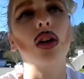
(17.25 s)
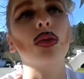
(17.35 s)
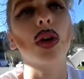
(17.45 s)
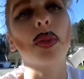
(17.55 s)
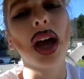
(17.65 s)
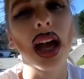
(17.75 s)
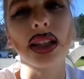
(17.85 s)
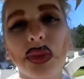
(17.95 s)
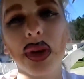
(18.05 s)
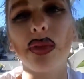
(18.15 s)

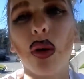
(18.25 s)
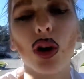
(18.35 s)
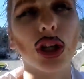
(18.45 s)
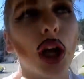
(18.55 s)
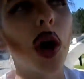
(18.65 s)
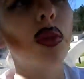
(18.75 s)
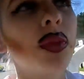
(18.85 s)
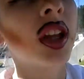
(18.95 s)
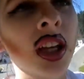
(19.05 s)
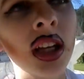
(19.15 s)
repairs people, you know,
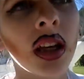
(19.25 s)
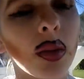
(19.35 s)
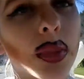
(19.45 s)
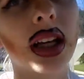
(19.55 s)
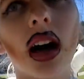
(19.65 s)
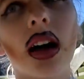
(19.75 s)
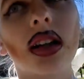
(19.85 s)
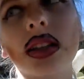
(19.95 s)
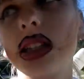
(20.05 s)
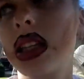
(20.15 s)

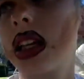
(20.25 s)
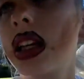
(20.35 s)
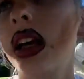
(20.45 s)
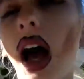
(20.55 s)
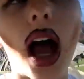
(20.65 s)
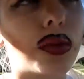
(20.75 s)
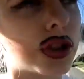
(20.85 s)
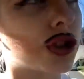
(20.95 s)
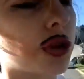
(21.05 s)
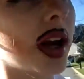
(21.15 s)
because I
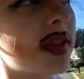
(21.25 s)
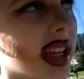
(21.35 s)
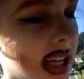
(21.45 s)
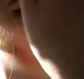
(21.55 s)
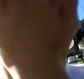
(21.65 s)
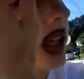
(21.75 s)
was driving it,